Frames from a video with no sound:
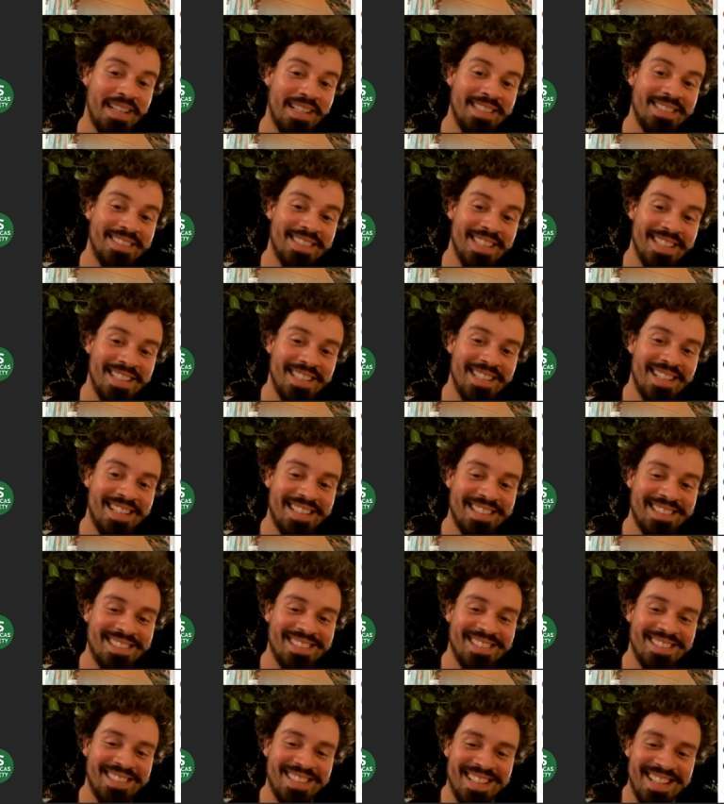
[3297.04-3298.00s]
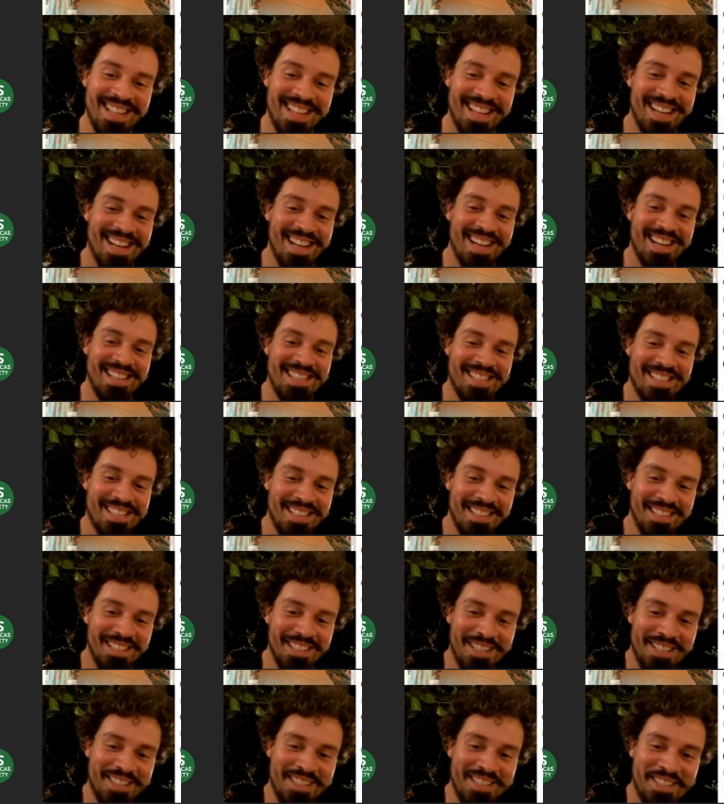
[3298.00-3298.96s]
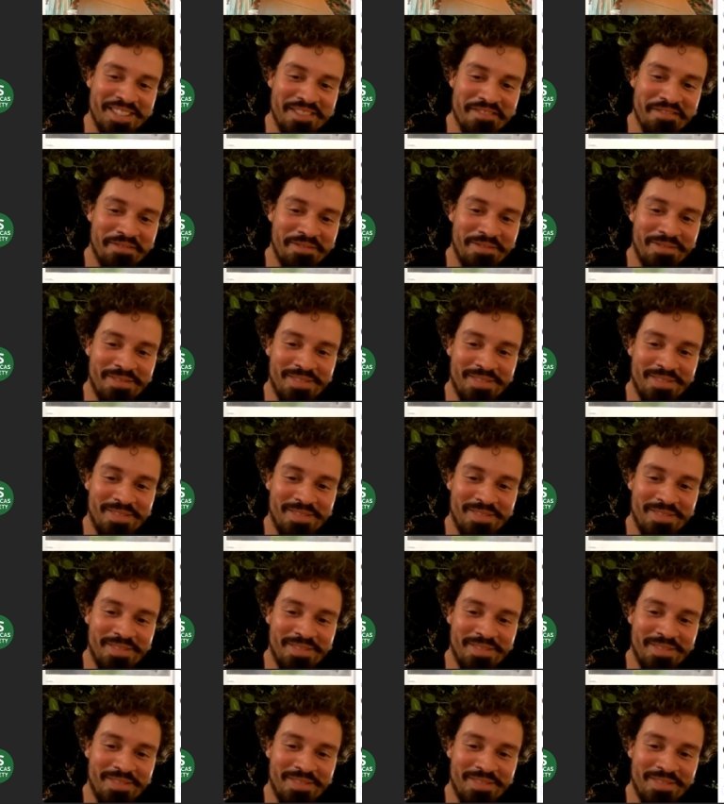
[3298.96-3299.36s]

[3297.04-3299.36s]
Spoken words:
minutes, which is great.